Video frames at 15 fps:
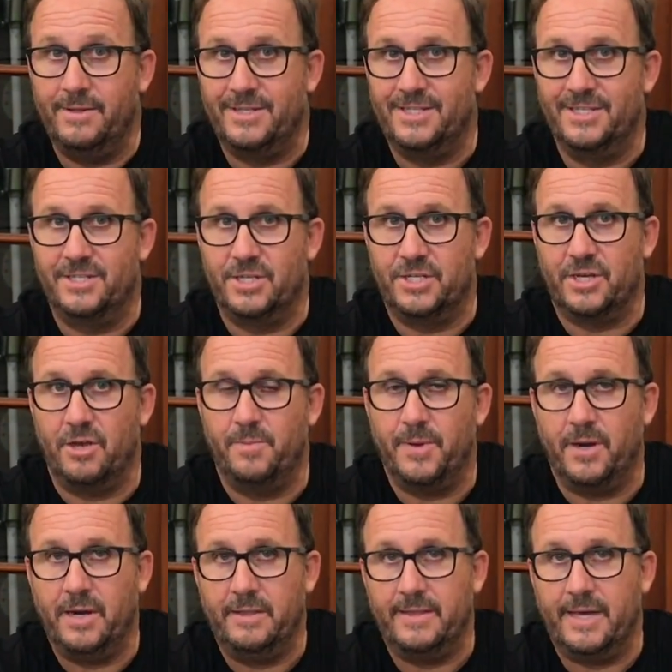This is the show
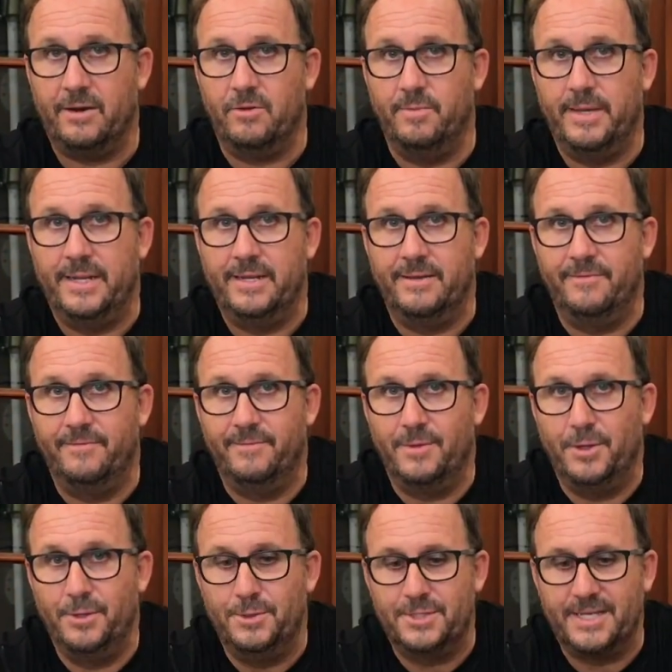pony, the 100 meter
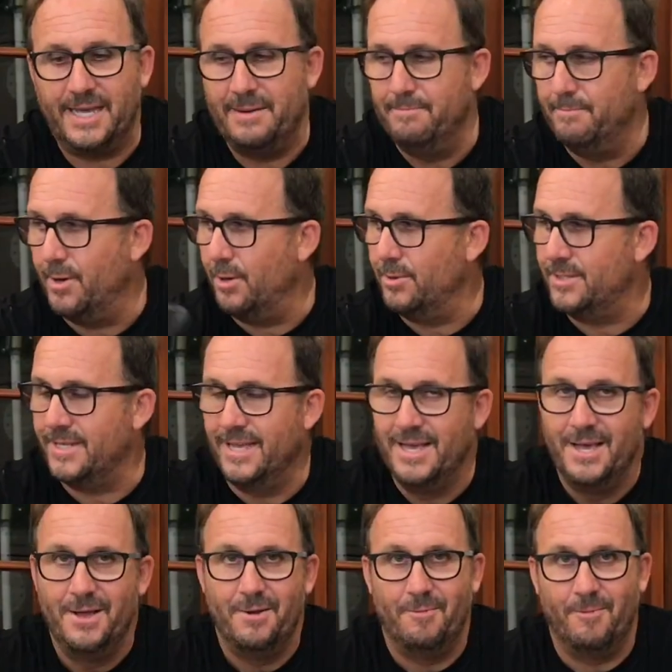Usain Bolt
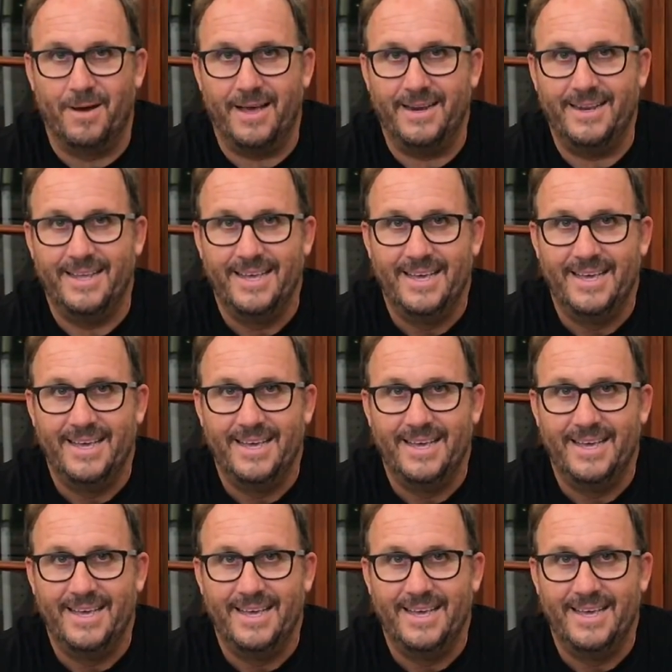one.